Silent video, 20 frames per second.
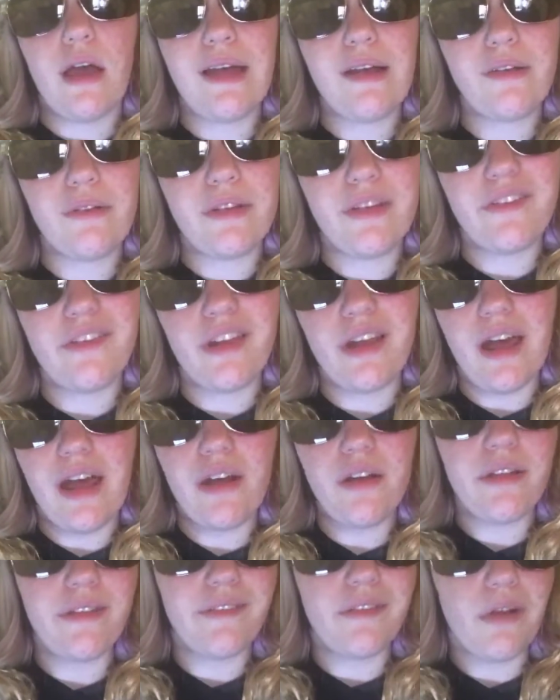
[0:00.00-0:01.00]
I don't even
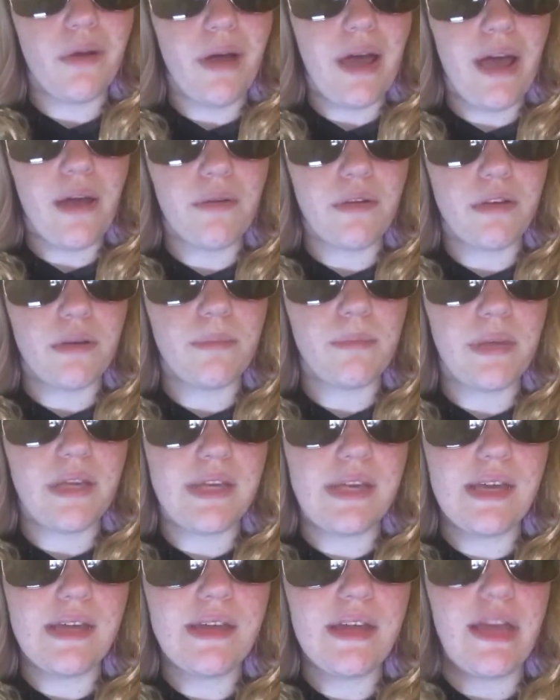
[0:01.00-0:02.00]
know how to
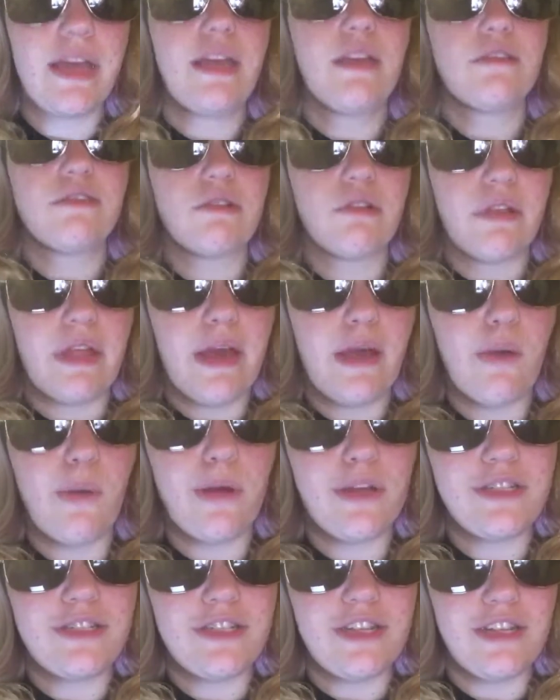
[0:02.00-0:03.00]
begin to answer that
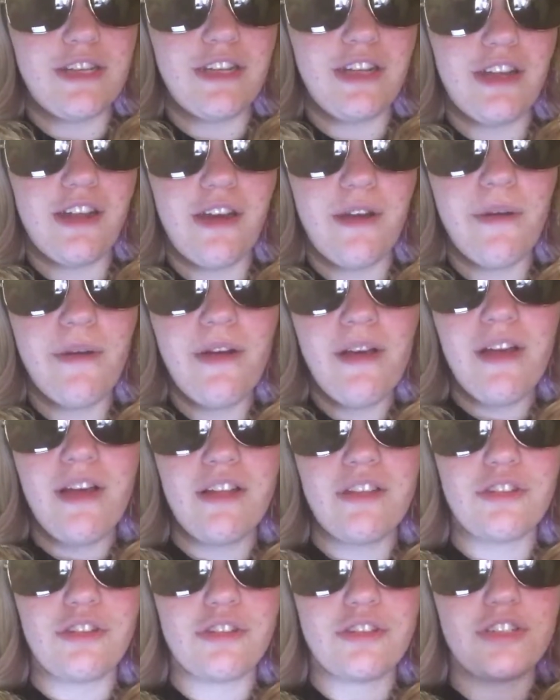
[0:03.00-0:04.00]
question, you know?
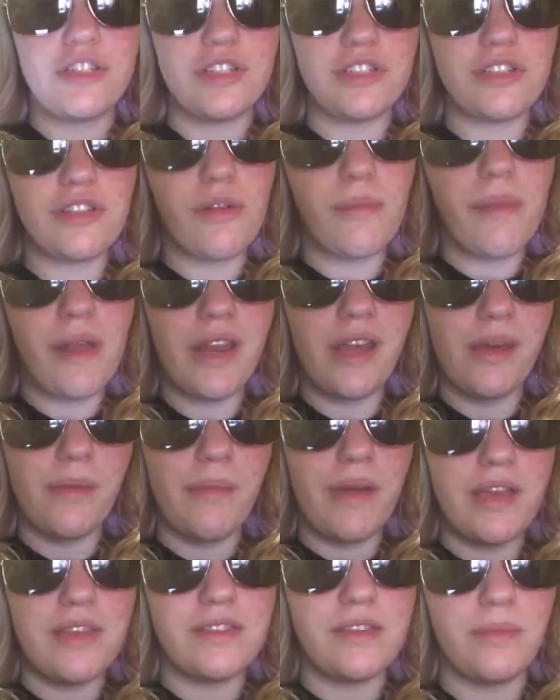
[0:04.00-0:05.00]
There's just so many
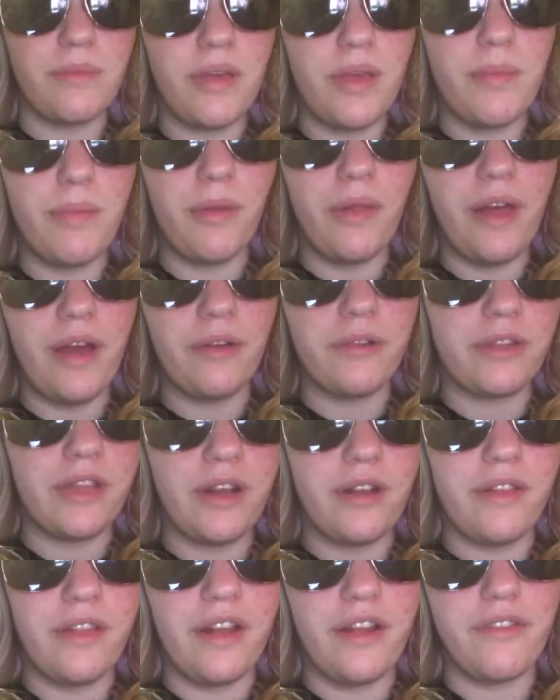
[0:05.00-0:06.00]
amazing people out
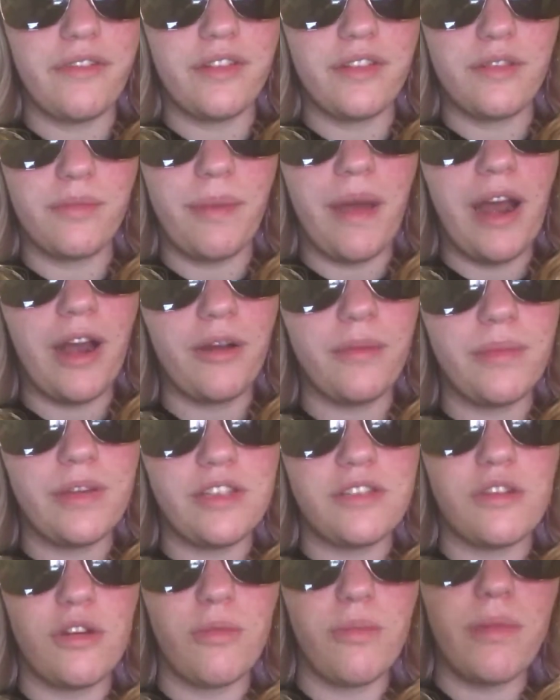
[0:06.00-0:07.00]
there that have inspired me
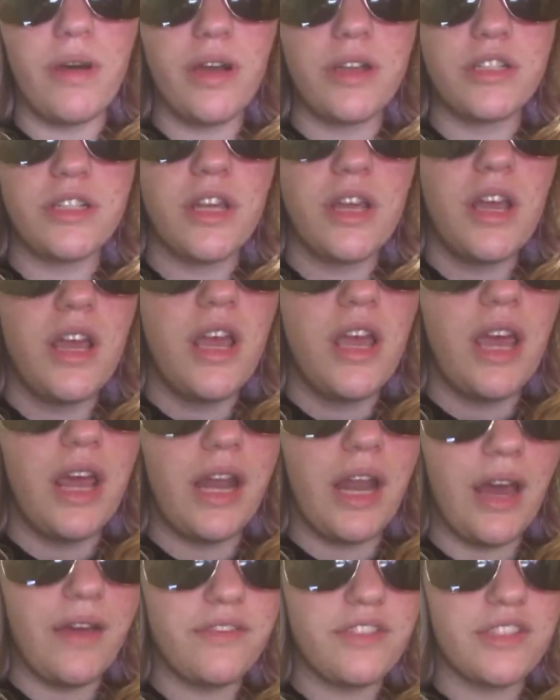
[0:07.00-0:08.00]
so much.
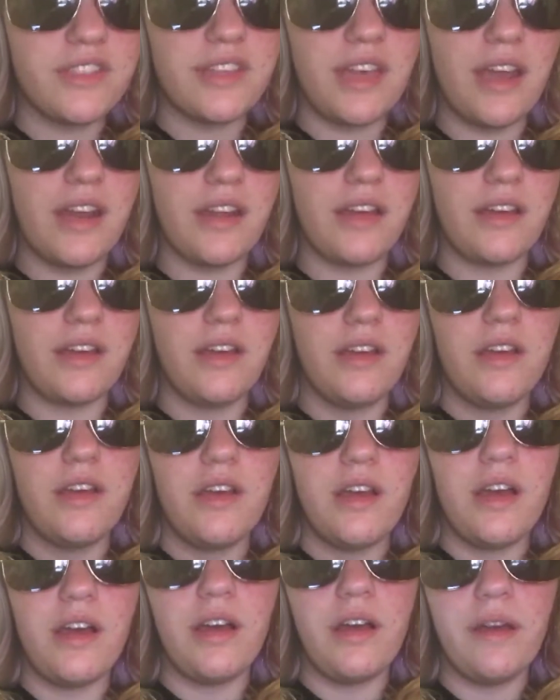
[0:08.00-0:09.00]
And I've just kind
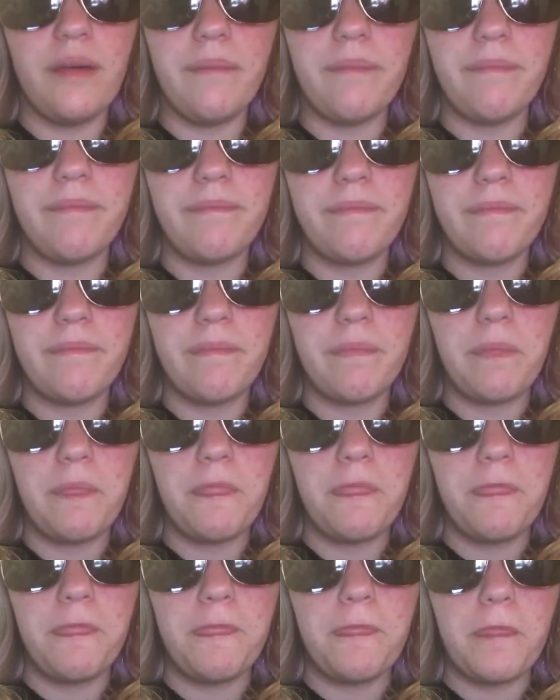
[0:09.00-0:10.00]
of,
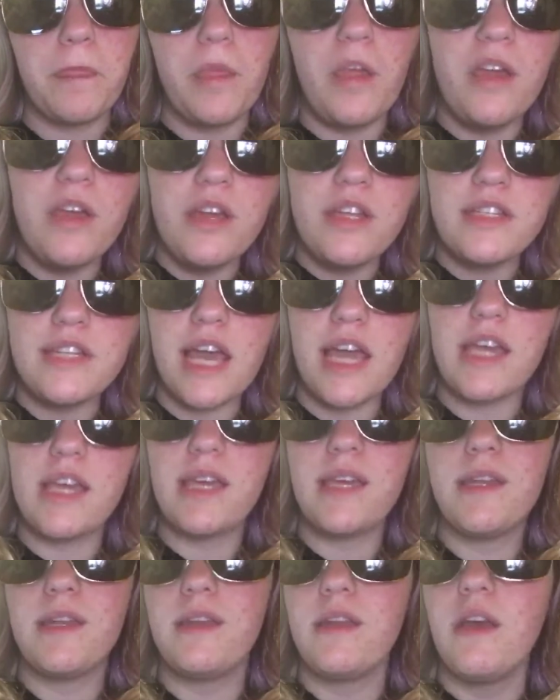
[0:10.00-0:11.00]

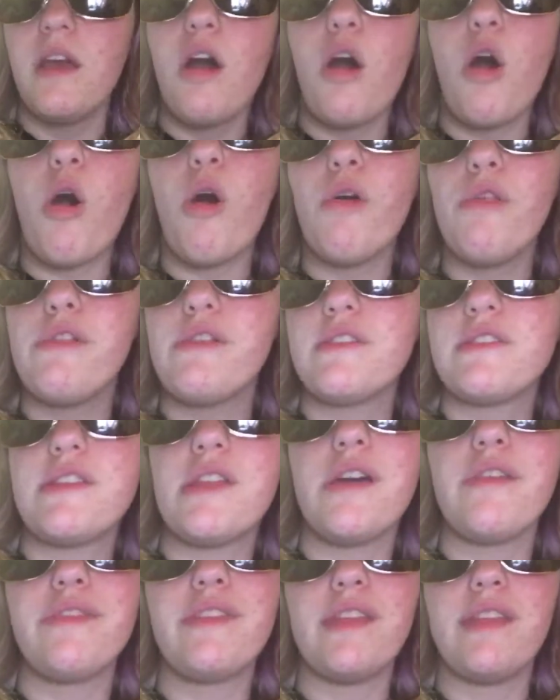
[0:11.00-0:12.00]
taken all the
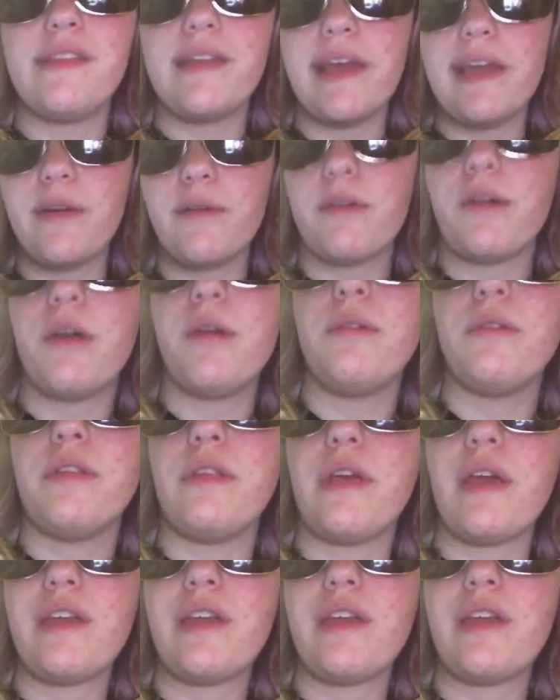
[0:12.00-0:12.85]
stuff that they wrote and